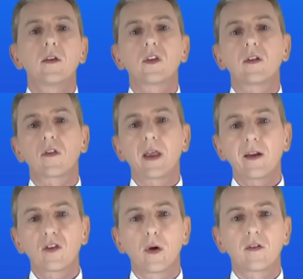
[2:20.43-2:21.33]
since
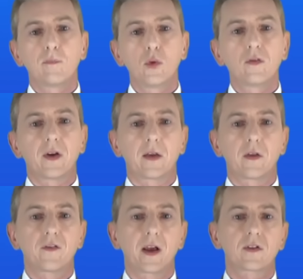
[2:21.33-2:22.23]
that's where it's moving at
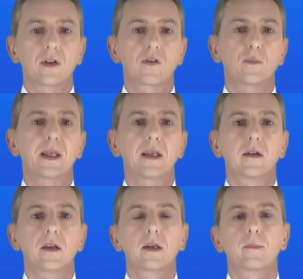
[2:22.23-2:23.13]
the fastest speed.